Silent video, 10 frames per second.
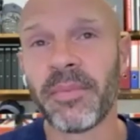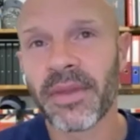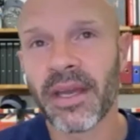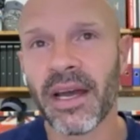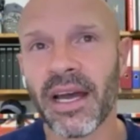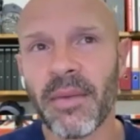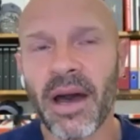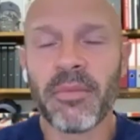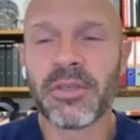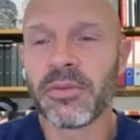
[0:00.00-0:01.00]
I
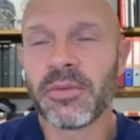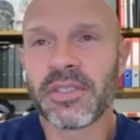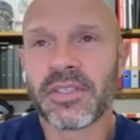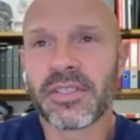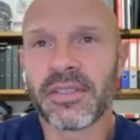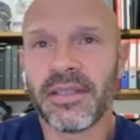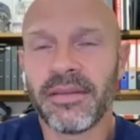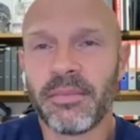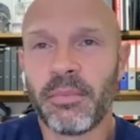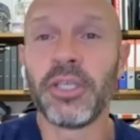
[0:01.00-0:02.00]
was always
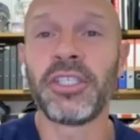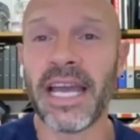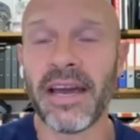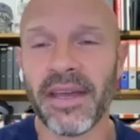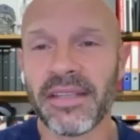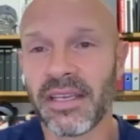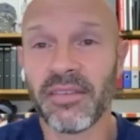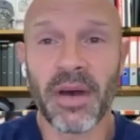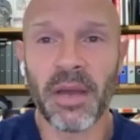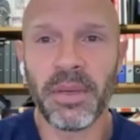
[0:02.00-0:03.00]
pushed out there to give
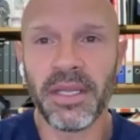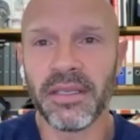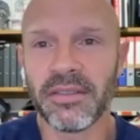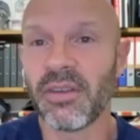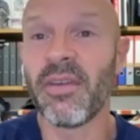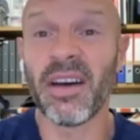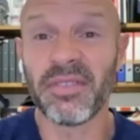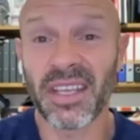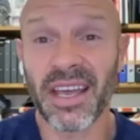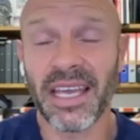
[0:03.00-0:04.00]
my opinion sort of after
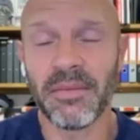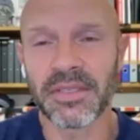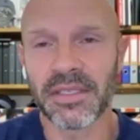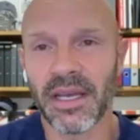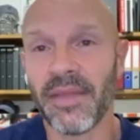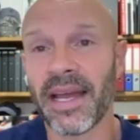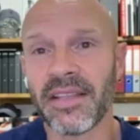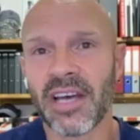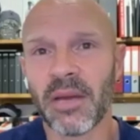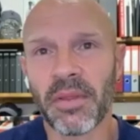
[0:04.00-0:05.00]
games and that
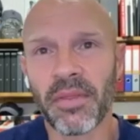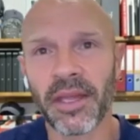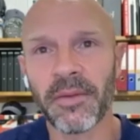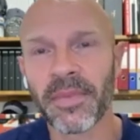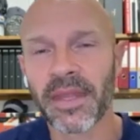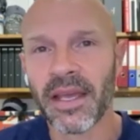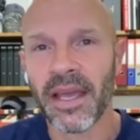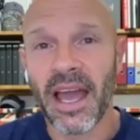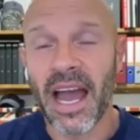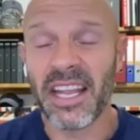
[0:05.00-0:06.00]
type of thing.
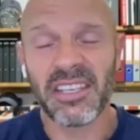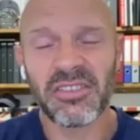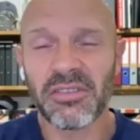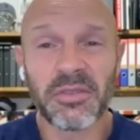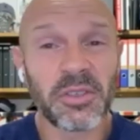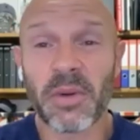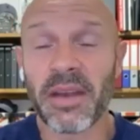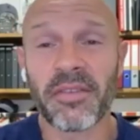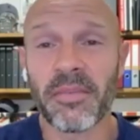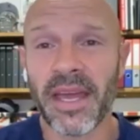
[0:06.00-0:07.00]
And it just sort of just went
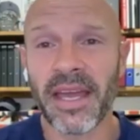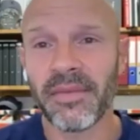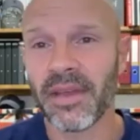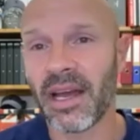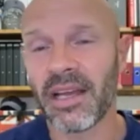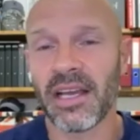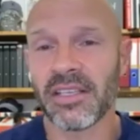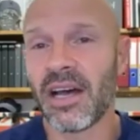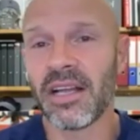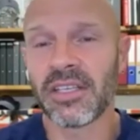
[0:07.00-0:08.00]
from there. I
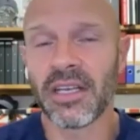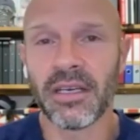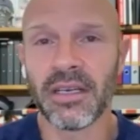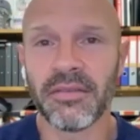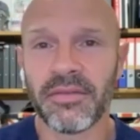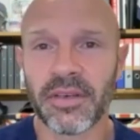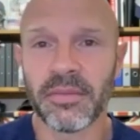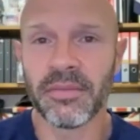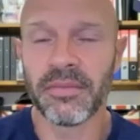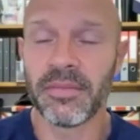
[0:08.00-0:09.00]
started to learn
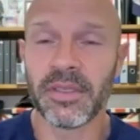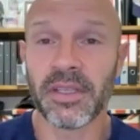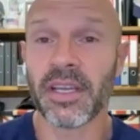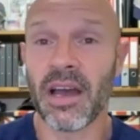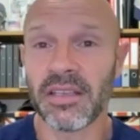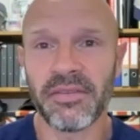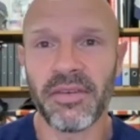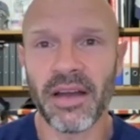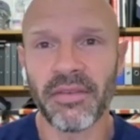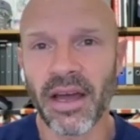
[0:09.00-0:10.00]
from the guys at
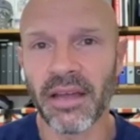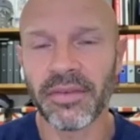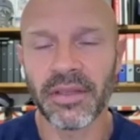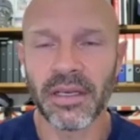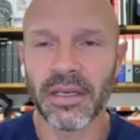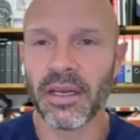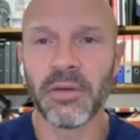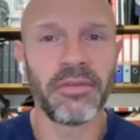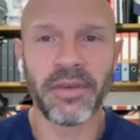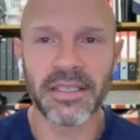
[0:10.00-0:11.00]
5 Live who
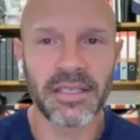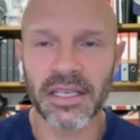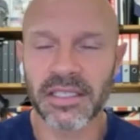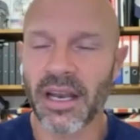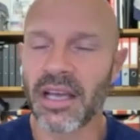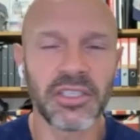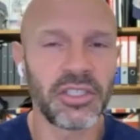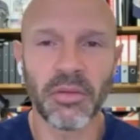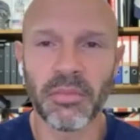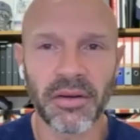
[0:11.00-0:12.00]
were fantastic. Lots of
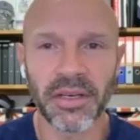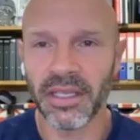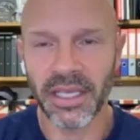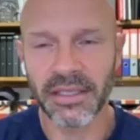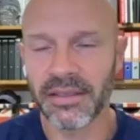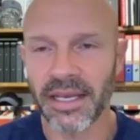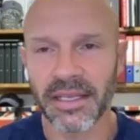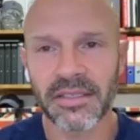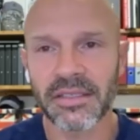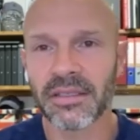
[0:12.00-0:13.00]
John Murray, Ian
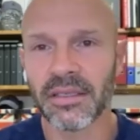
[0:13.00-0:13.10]
Dennis,